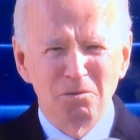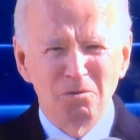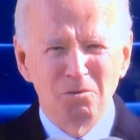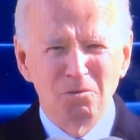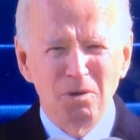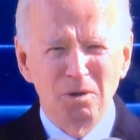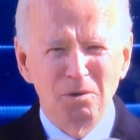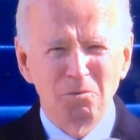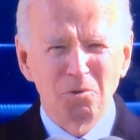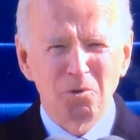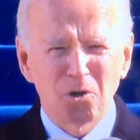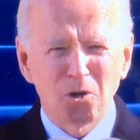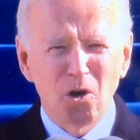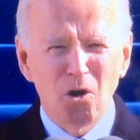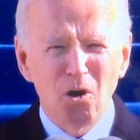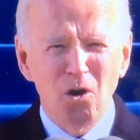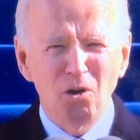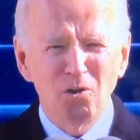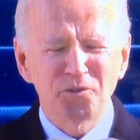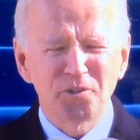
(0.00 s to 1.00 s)
when we're
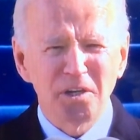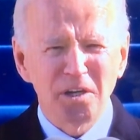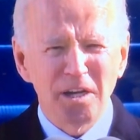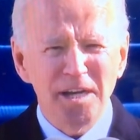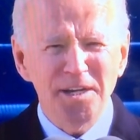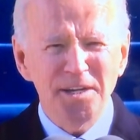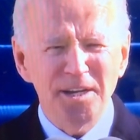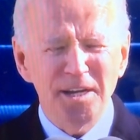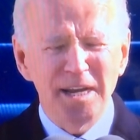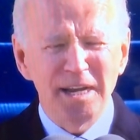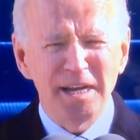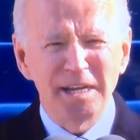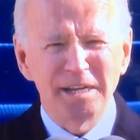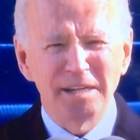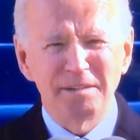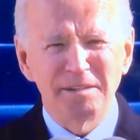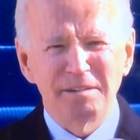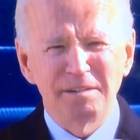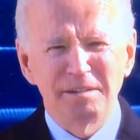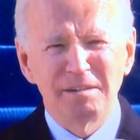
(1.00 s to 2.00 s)
called to lend a
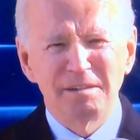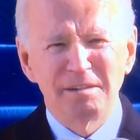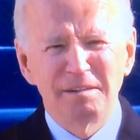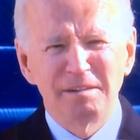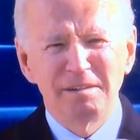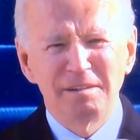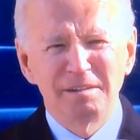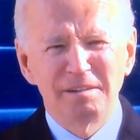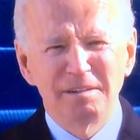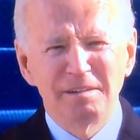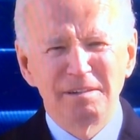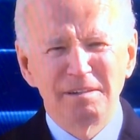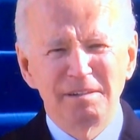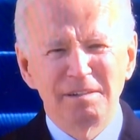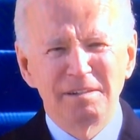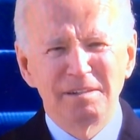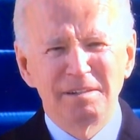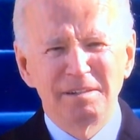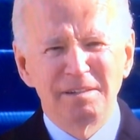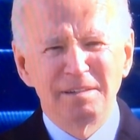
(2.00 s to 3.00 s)
hand.
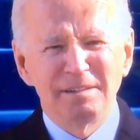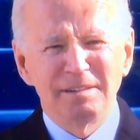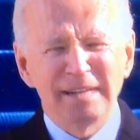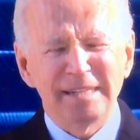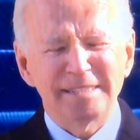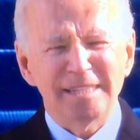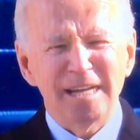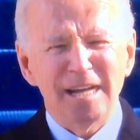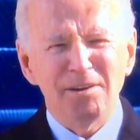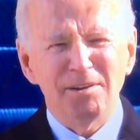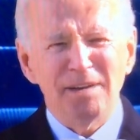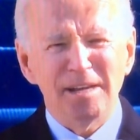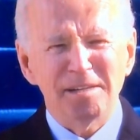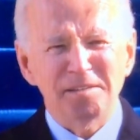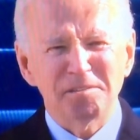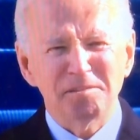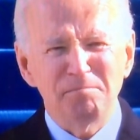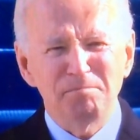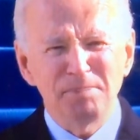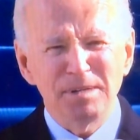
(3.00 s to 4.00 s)
That's how it has
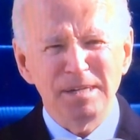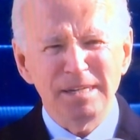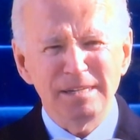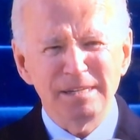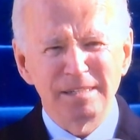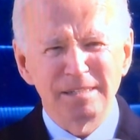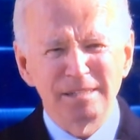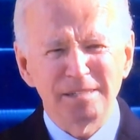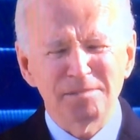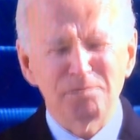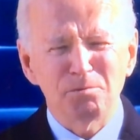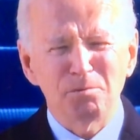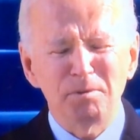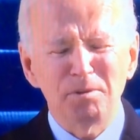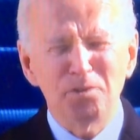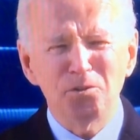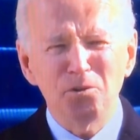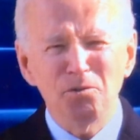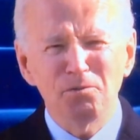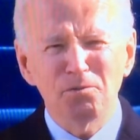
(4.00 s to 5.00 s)
to be. That's what we
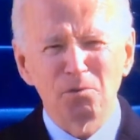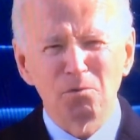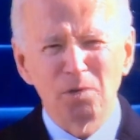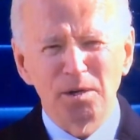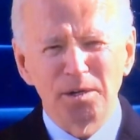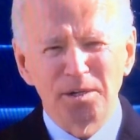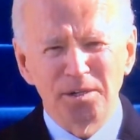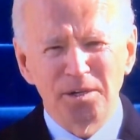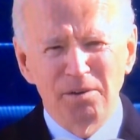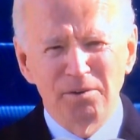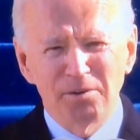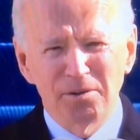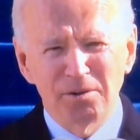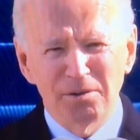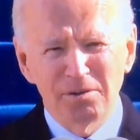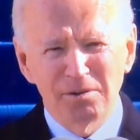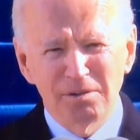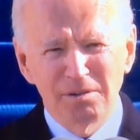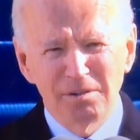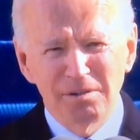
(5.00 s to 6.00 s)
do for one another.
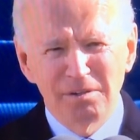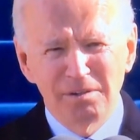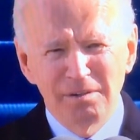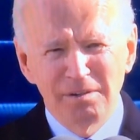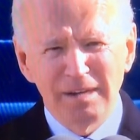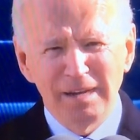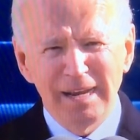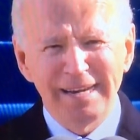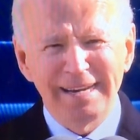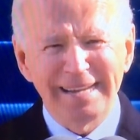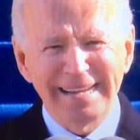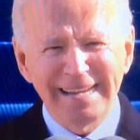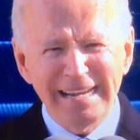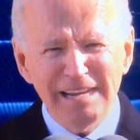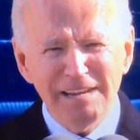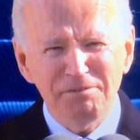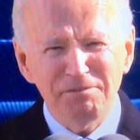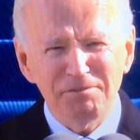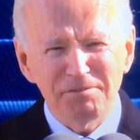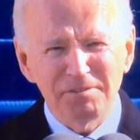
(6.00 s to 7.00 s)
And
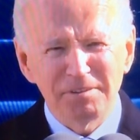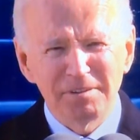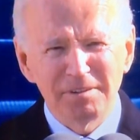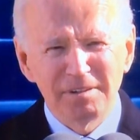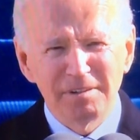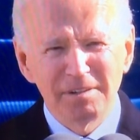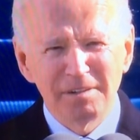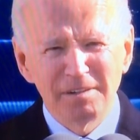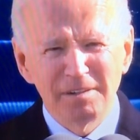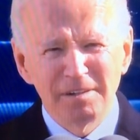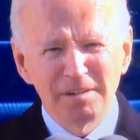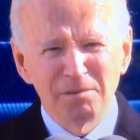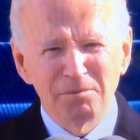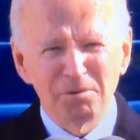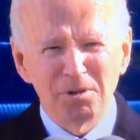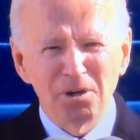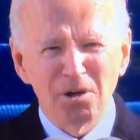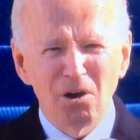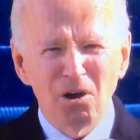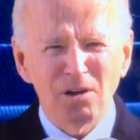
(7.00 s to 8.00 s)
if
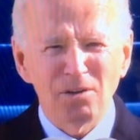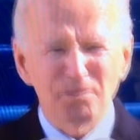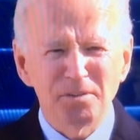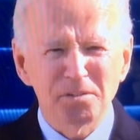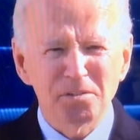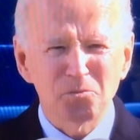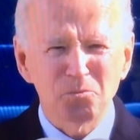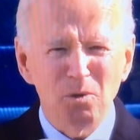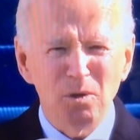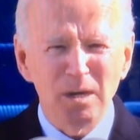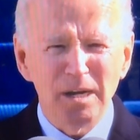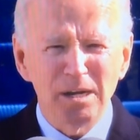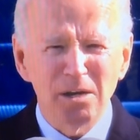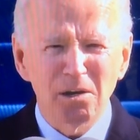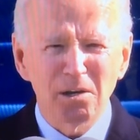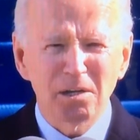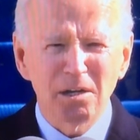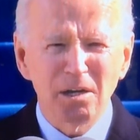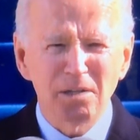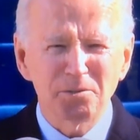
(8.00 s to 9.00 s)
we are this way,
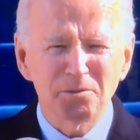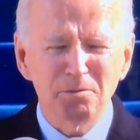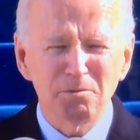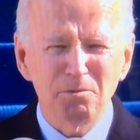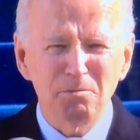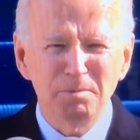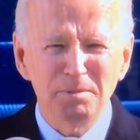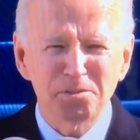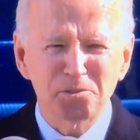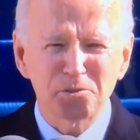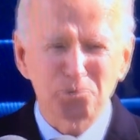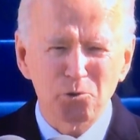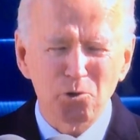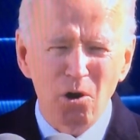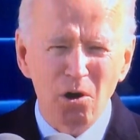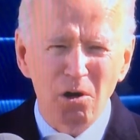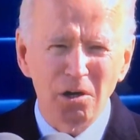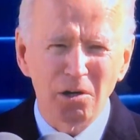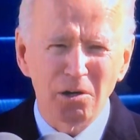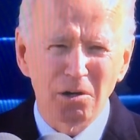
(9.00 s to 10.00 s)
our country will be
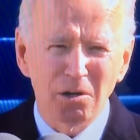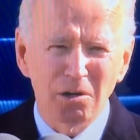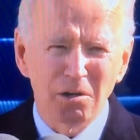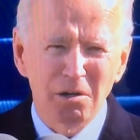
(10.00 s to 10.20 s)
stronger,